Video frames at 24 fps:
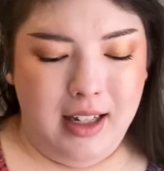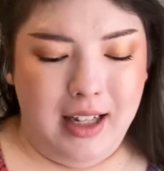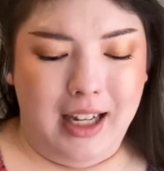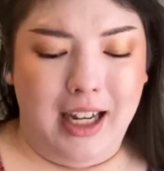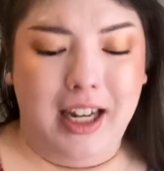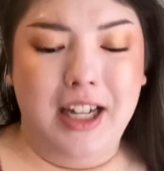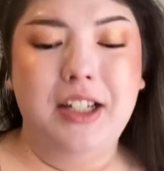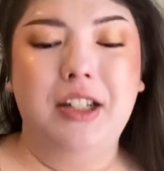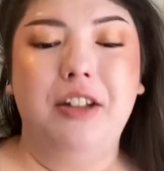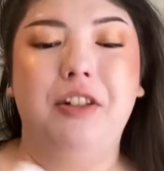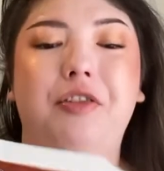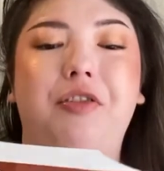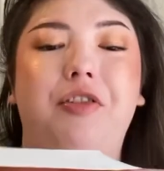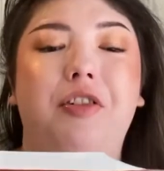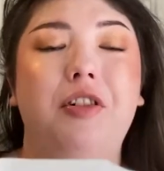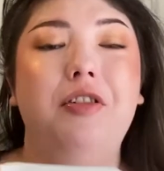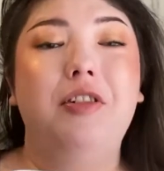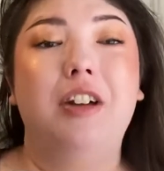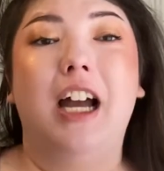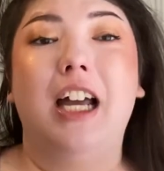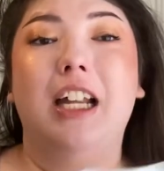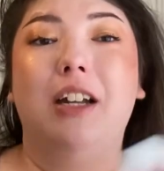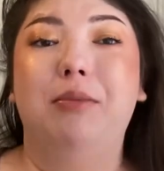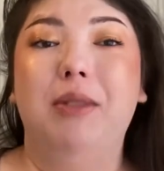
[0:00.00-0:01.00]
Here's a food
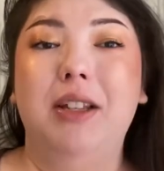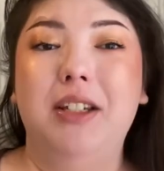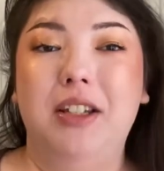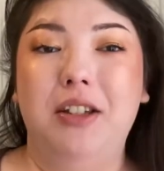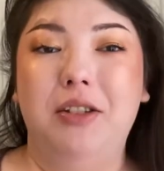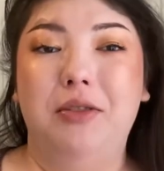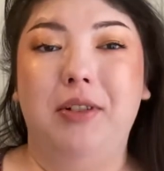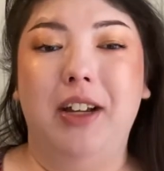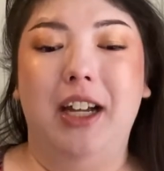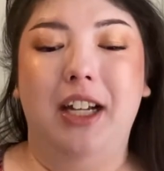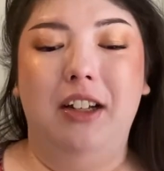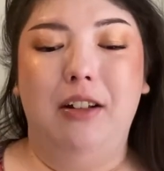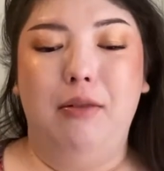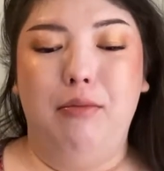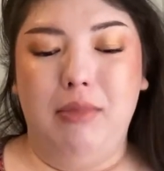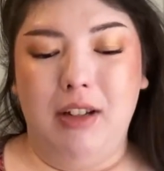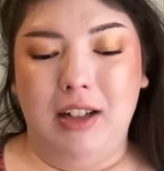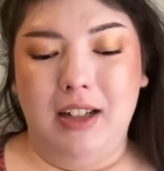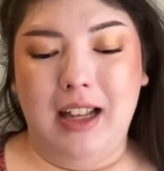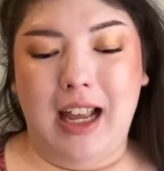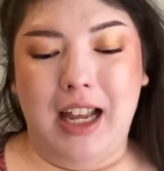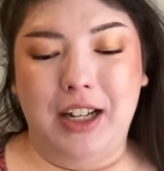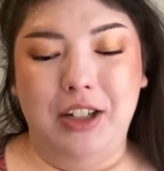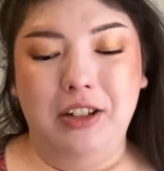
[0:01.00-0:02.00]
item. This is random,
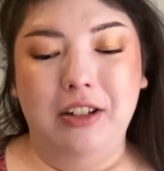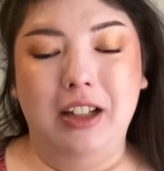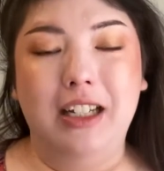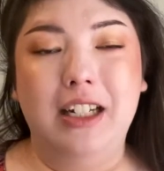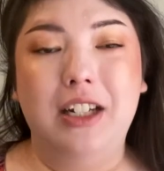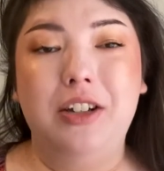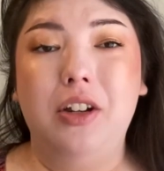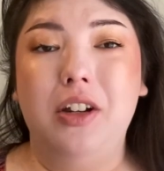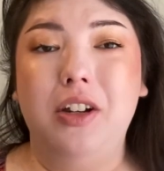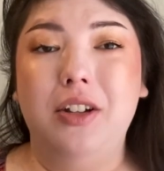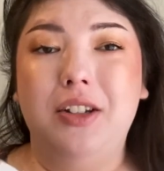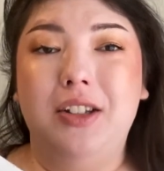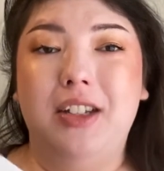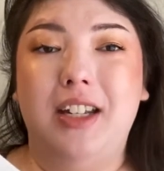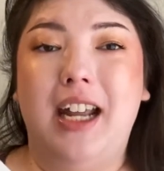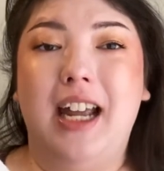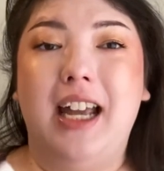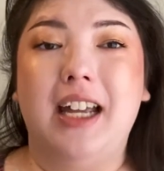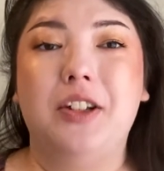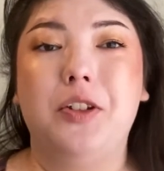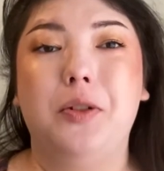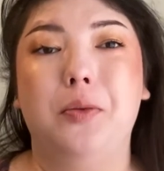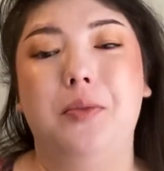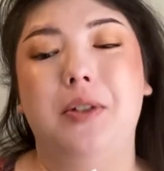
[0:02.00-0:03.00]
but I do like to share
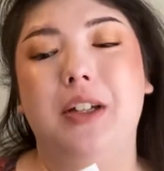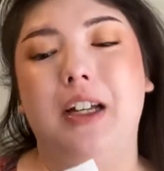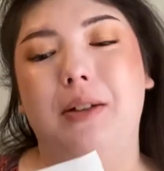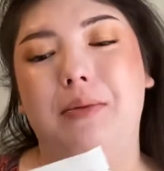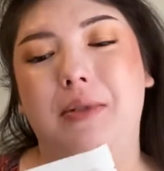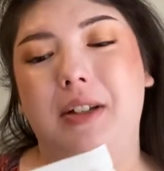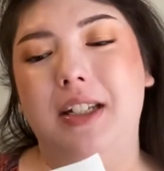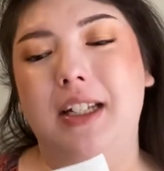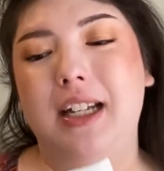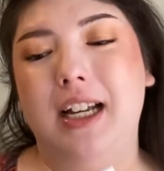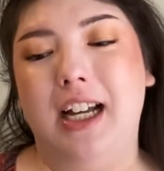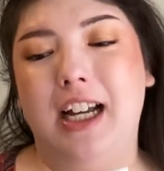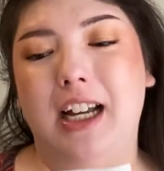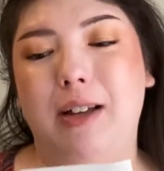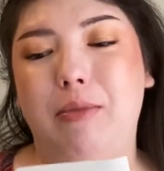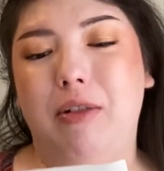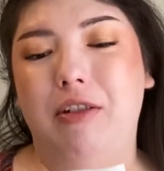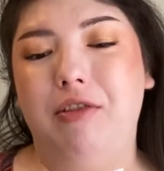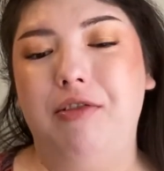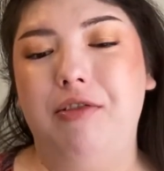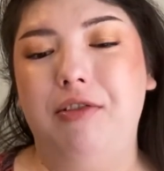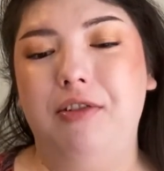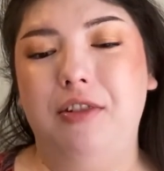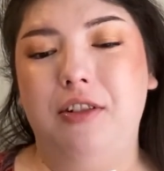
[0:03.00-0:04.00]
snacks from time to time
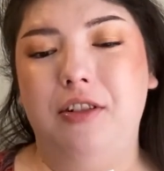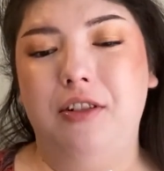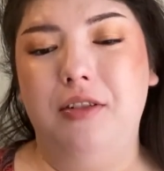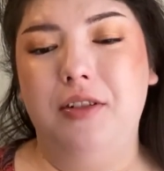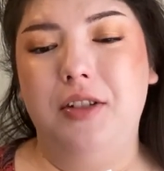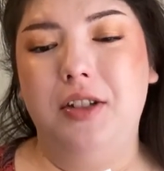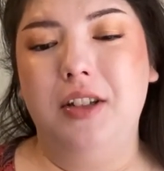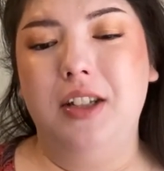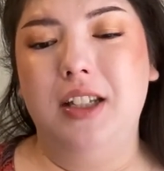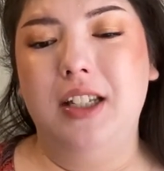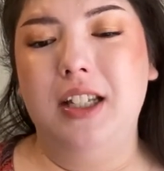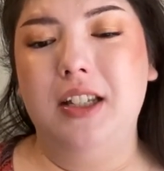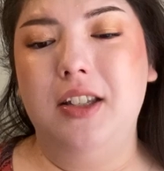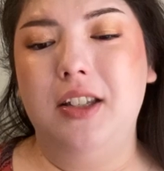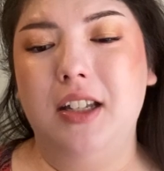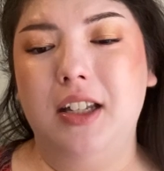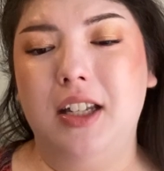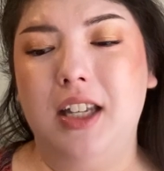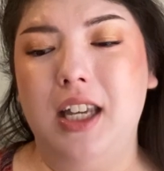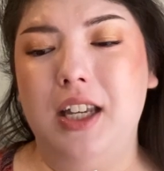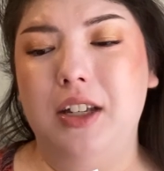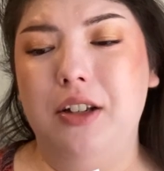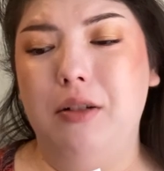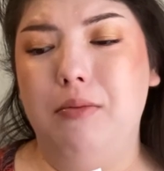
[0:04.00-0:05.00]
and food. So this is the
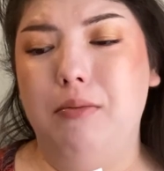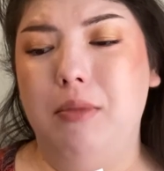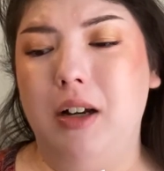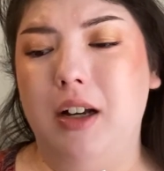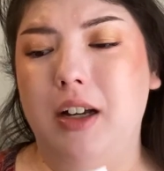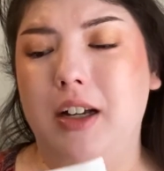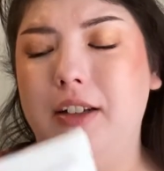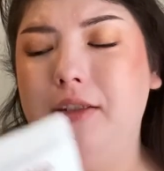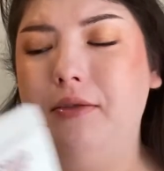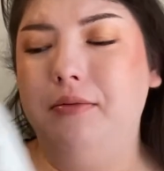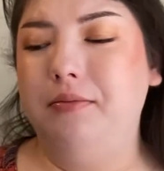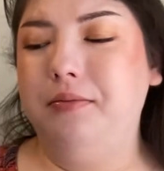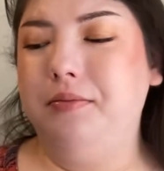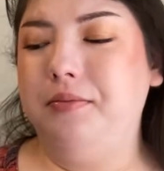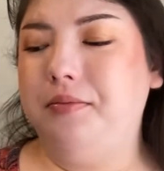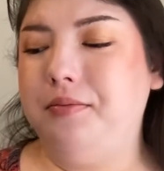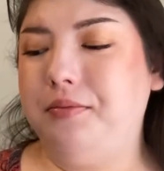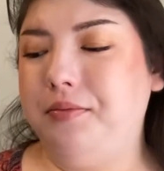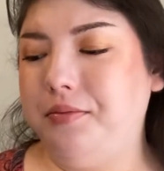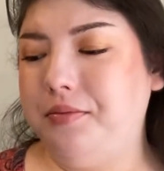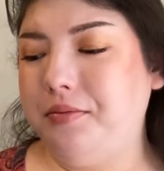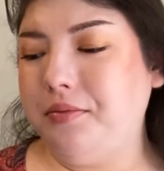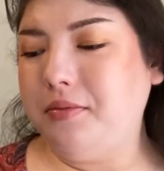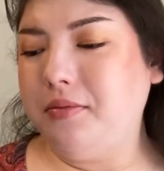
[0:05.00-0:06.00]
Kikkoman
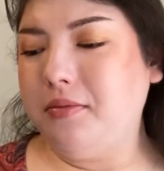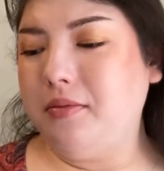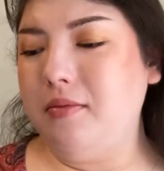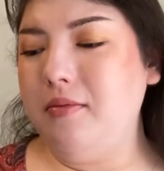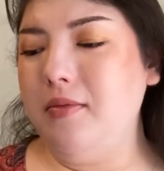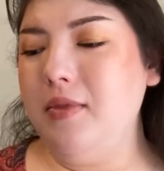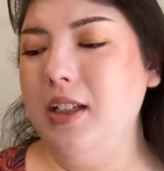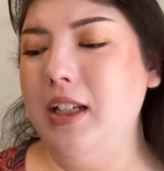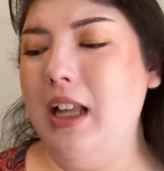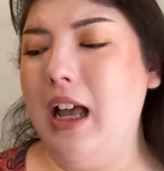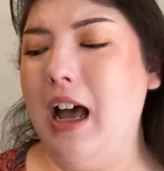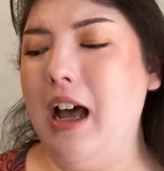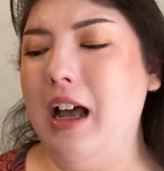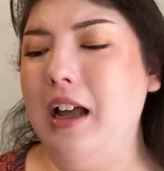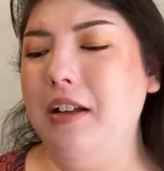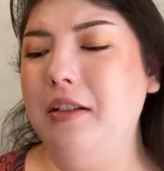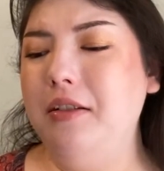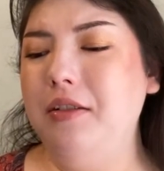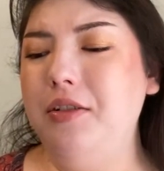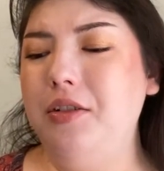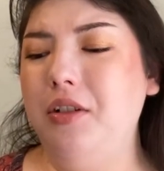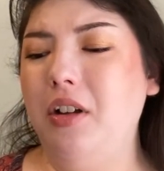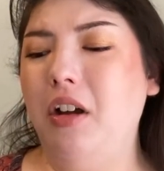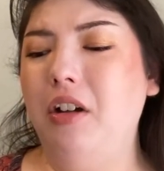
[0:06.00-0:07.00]

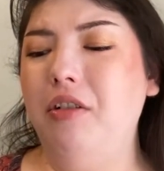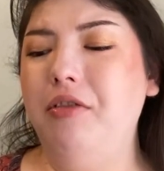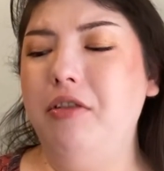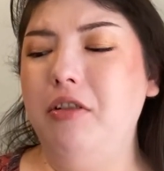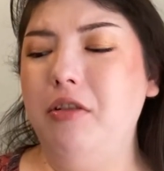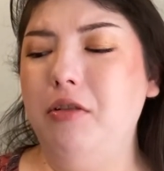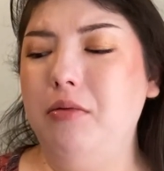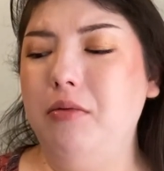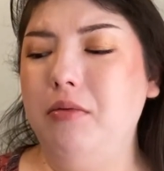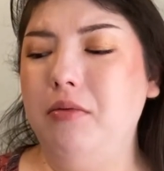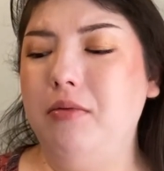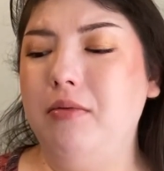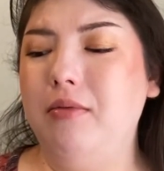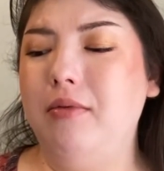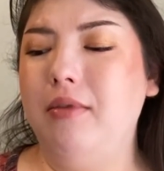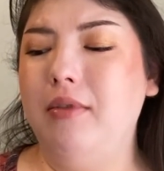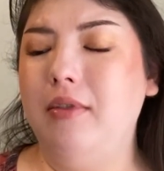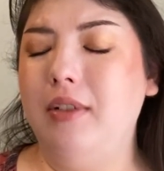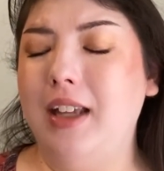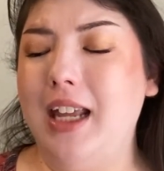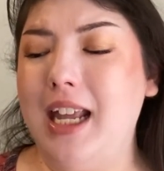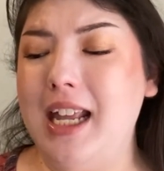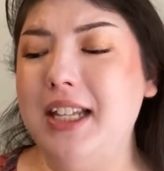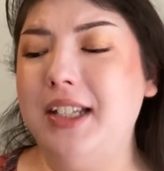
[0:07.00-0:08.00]
tofu,
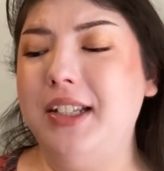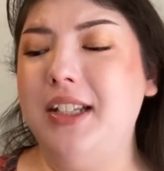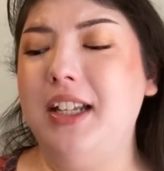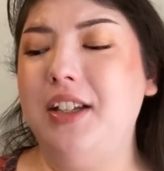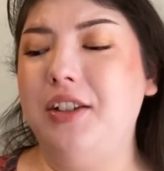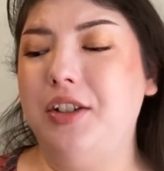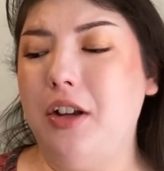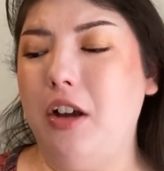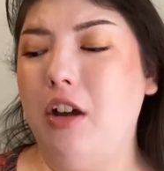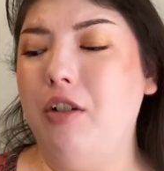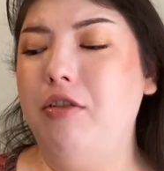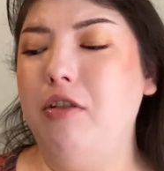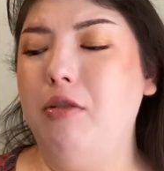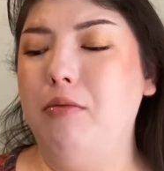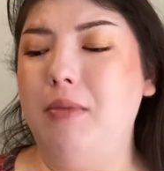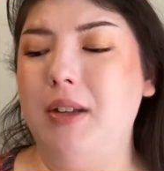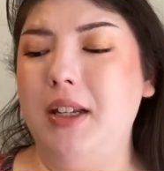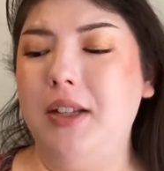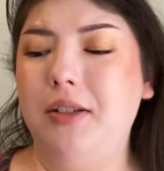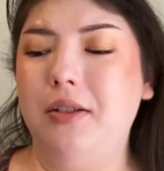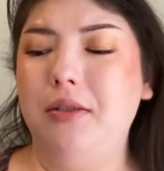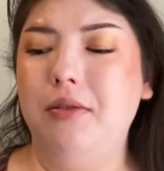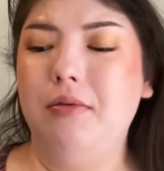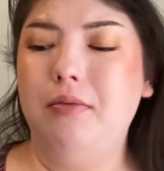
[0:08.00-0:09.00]
instant tofu
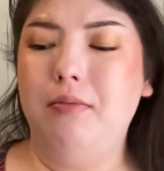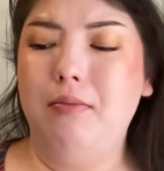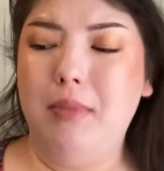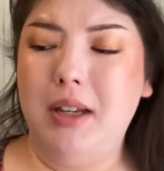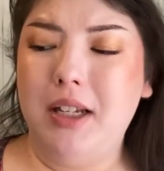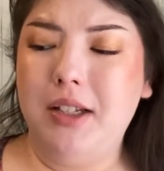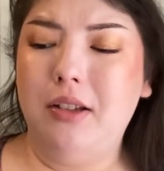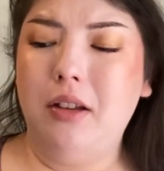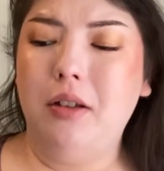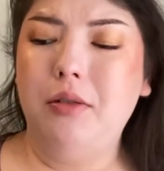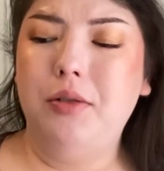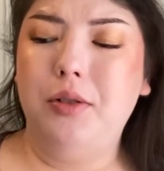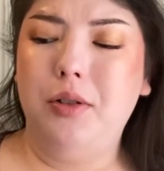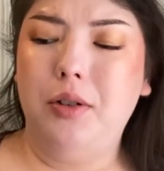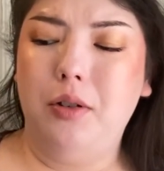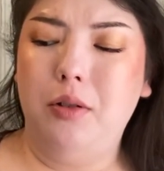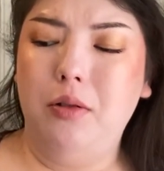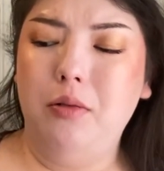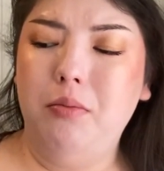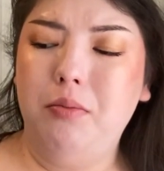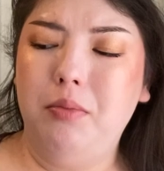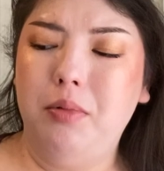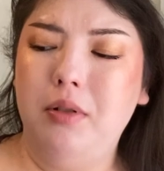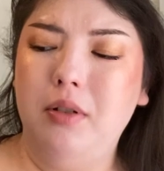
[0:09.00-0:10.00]
miso
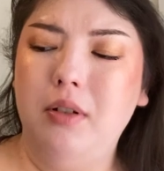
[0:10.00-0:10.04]
soup.